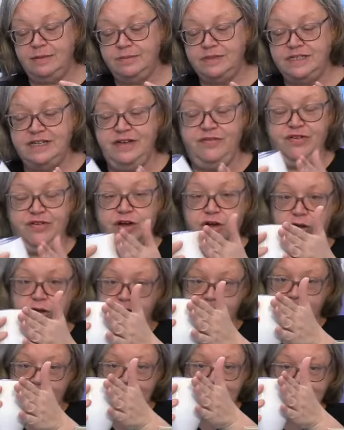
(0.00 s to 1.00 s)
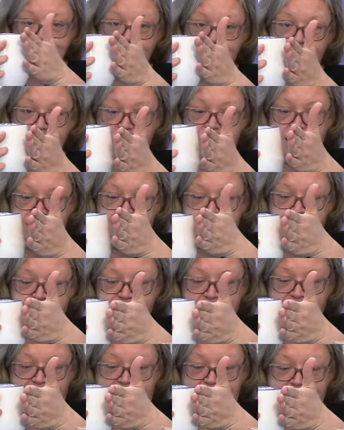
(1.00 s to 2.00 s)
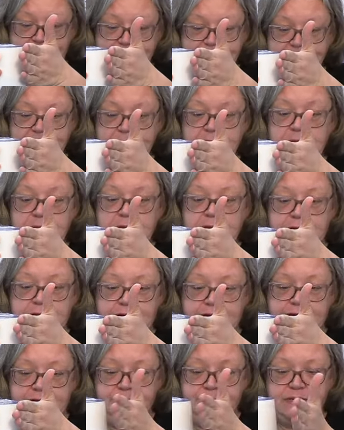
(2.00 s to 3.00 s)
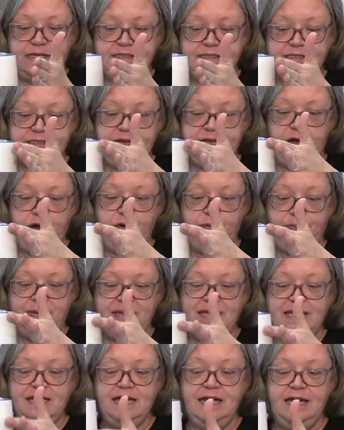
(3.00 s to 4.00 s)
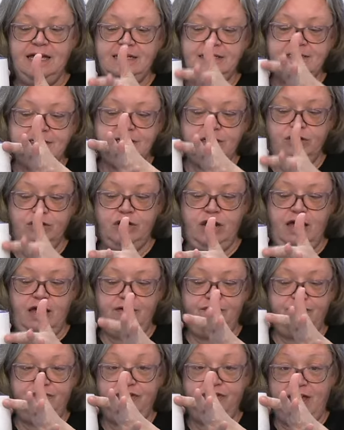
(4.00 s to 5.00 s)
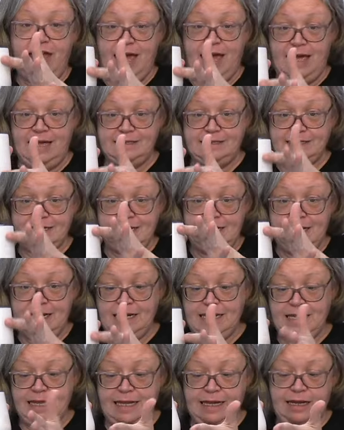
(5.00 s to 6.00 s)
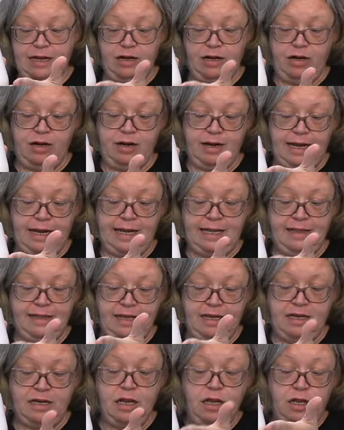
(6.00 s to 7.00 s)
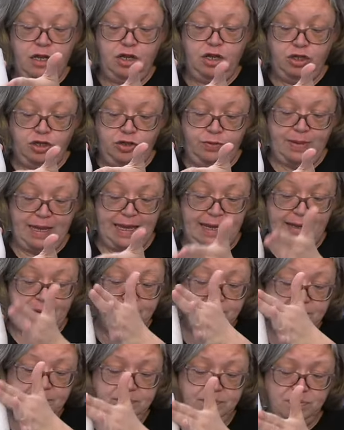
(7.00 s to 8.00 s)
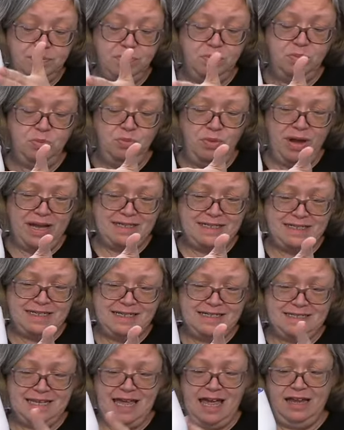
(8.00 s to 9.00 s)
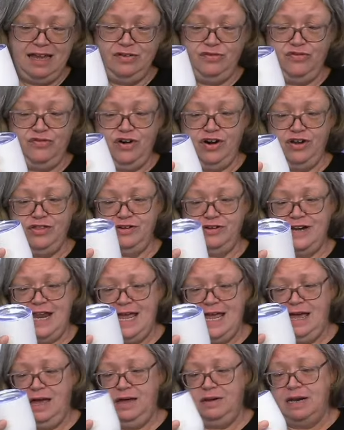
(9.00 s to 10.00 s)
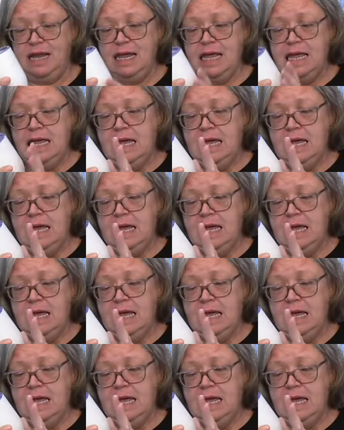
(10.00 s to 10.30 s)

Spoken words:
them difficult is they're not flat. So because they're not flat in here, and then you may want to design further down,